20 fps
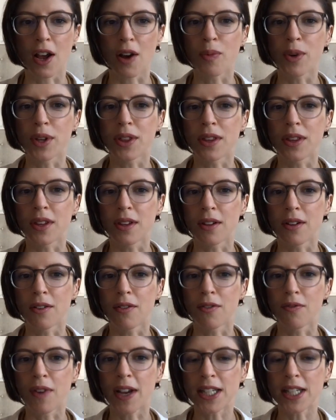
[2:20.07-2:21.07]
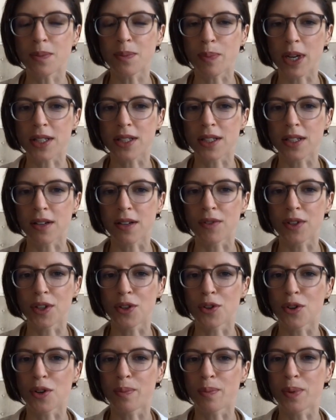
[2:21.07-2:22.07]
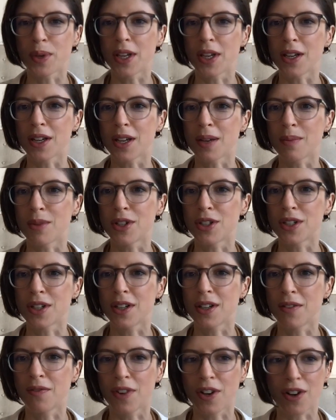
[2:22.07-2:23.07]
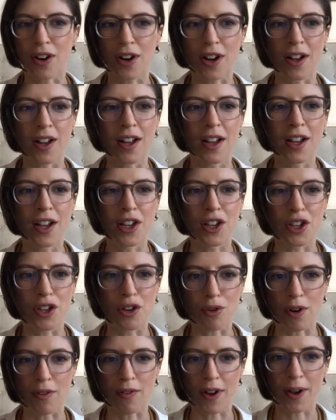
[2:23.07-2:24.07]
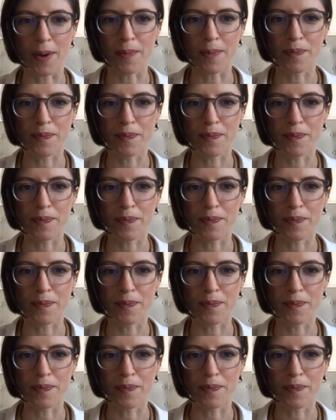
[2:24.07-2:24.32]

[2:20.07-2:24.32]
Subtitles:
with the Vice President of the European Commission, Věra Jourová.